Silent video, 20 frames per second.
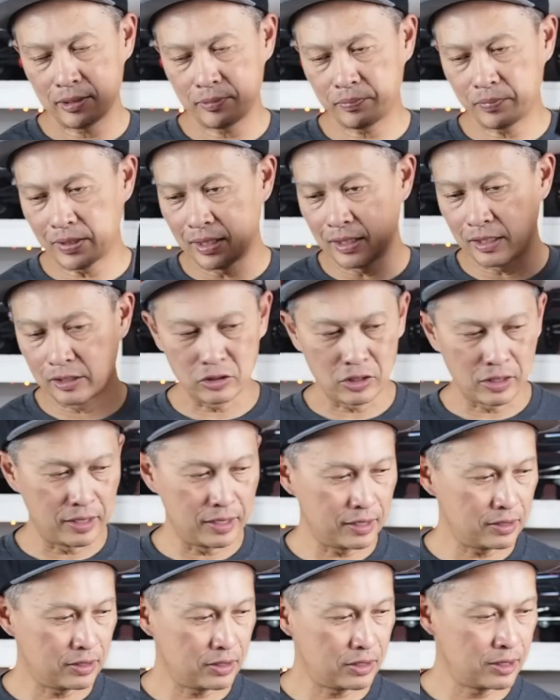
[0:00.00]

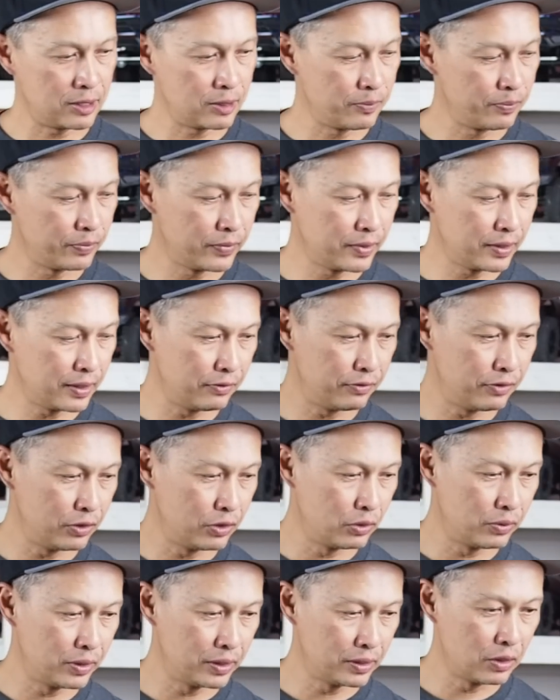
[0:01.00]
electronics if you
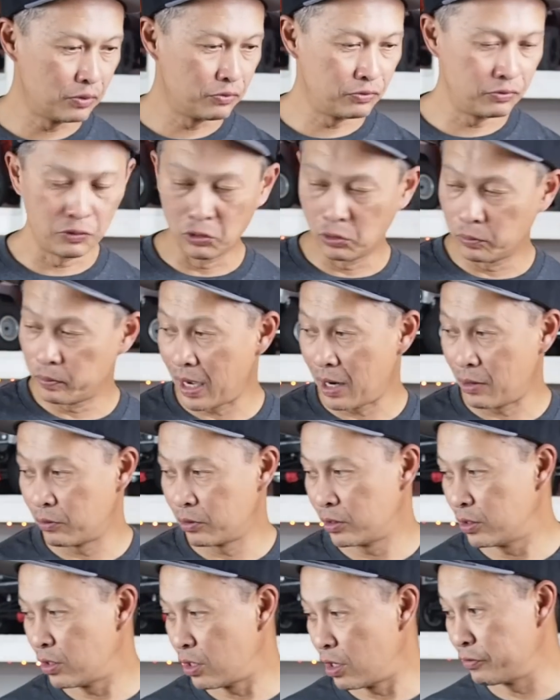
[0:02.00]
don't want the full
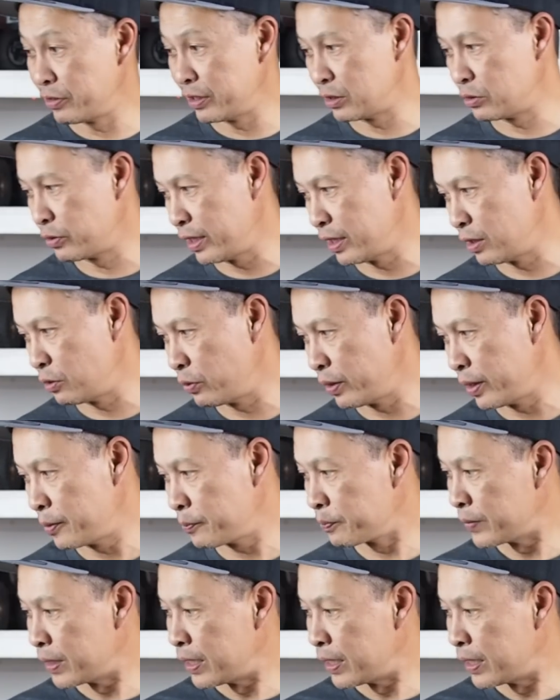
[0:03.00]
power of it right away.